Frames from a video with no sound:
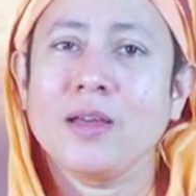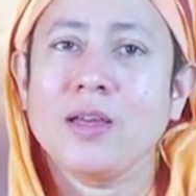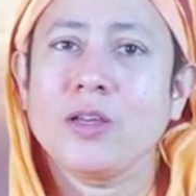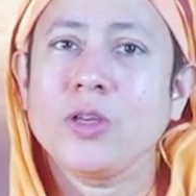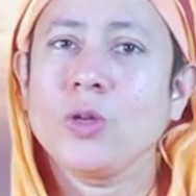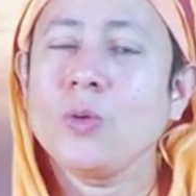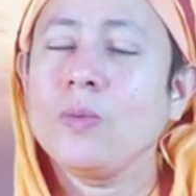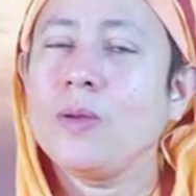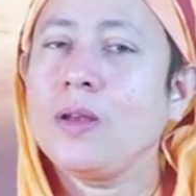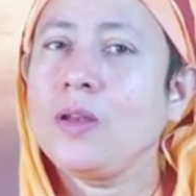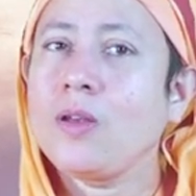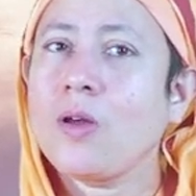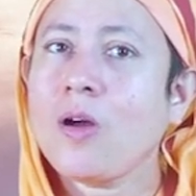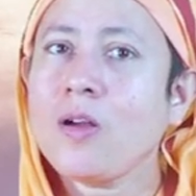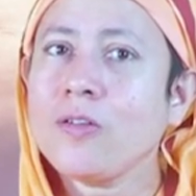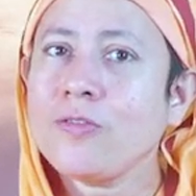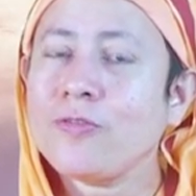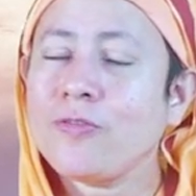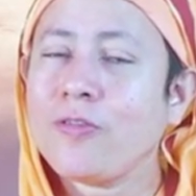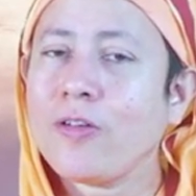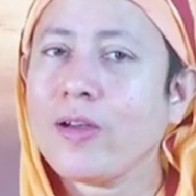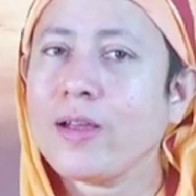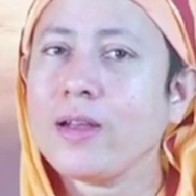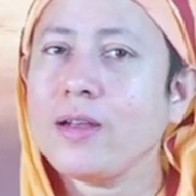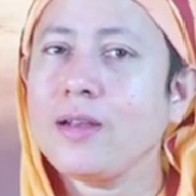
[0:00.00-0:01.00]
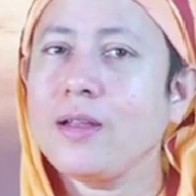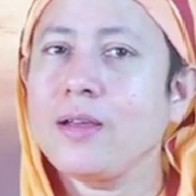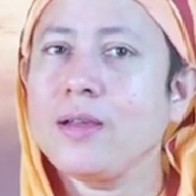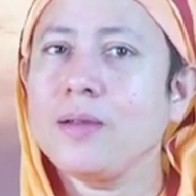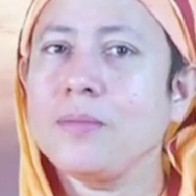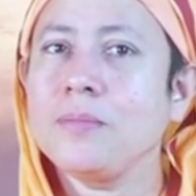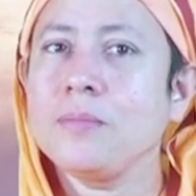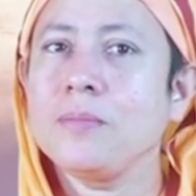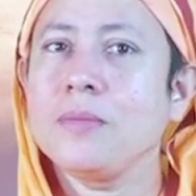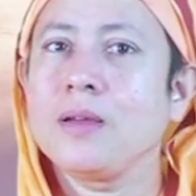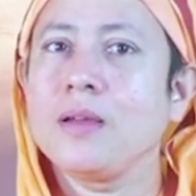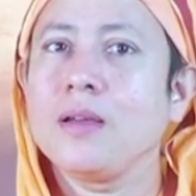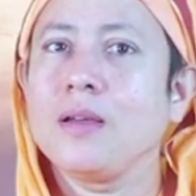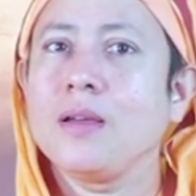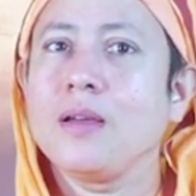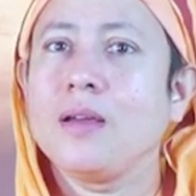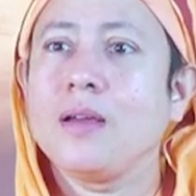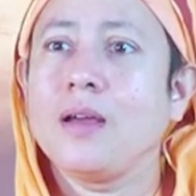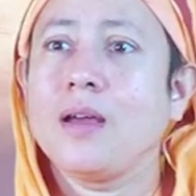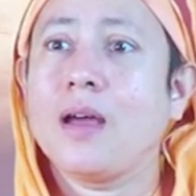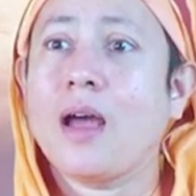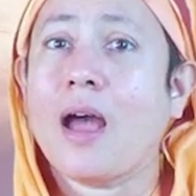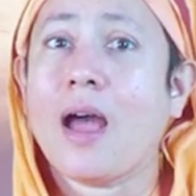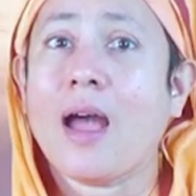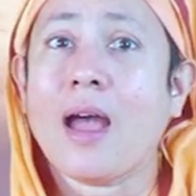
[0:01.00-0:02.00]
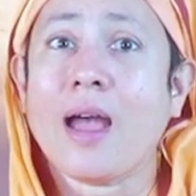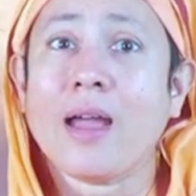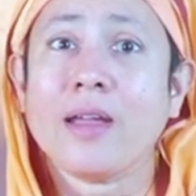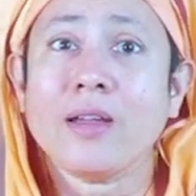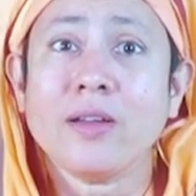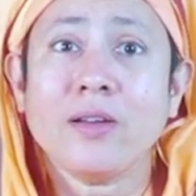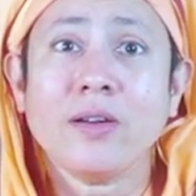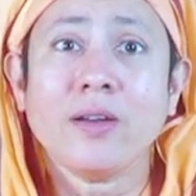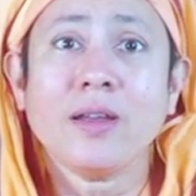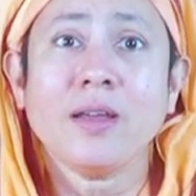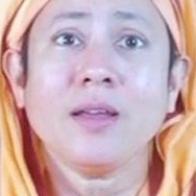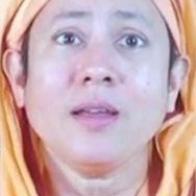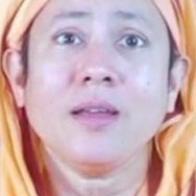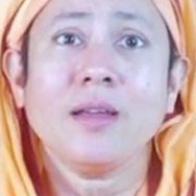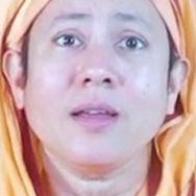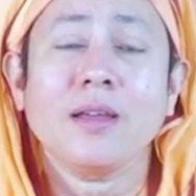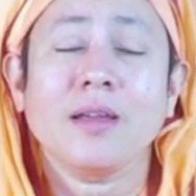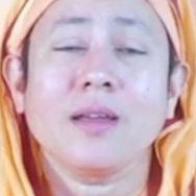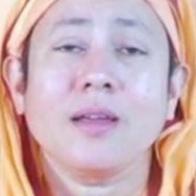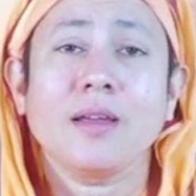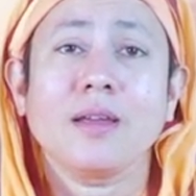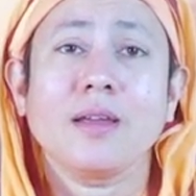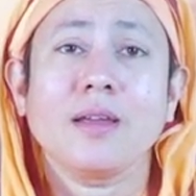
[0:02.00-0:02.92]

You will not find him angry,